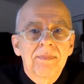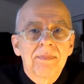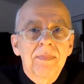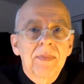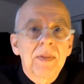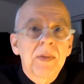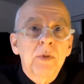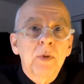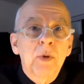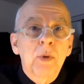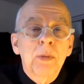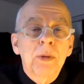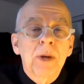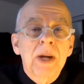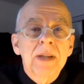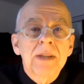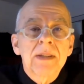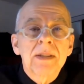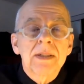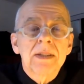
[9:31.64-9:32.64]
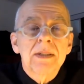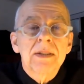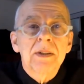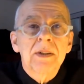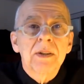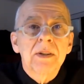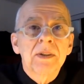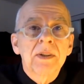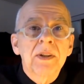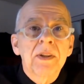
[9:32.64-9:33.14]
This whole process,
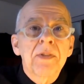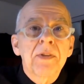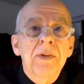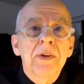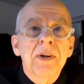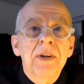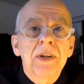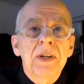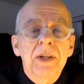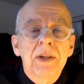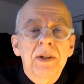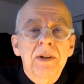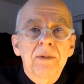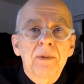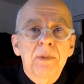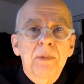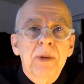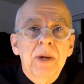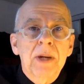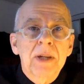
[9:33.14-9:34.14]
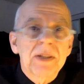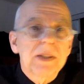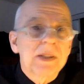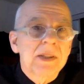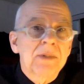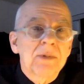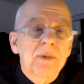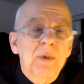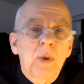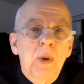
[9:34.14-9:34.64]
you're in the third year of a process
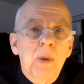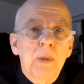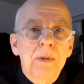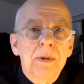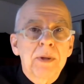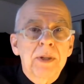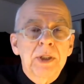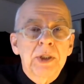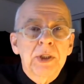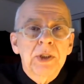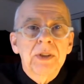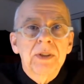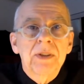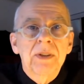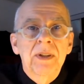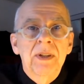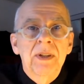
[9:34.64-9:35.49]
of cooperation